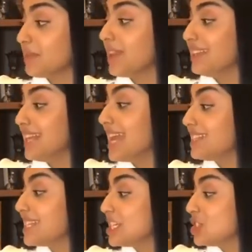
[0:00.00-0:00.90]
yet
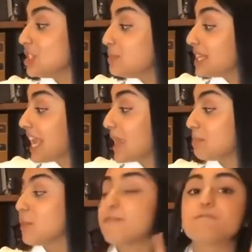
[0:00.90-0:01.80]
she became
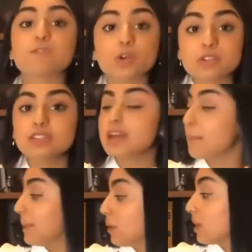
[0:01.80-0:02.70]
the first
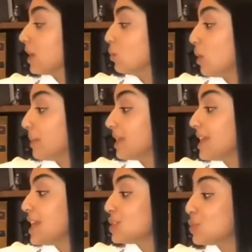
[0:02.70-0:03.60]
American woman
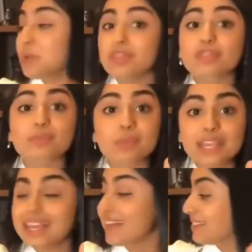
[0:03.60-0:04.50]
to win
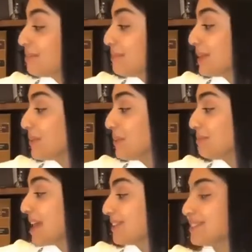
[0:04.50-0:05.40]
3 Olympic gold
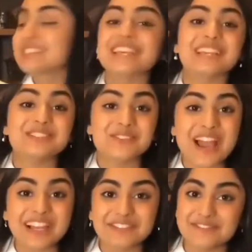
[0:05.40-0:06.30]
medals in
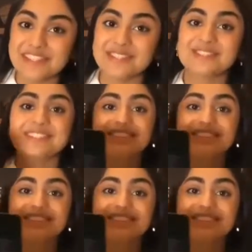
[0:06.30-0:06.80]
track and field.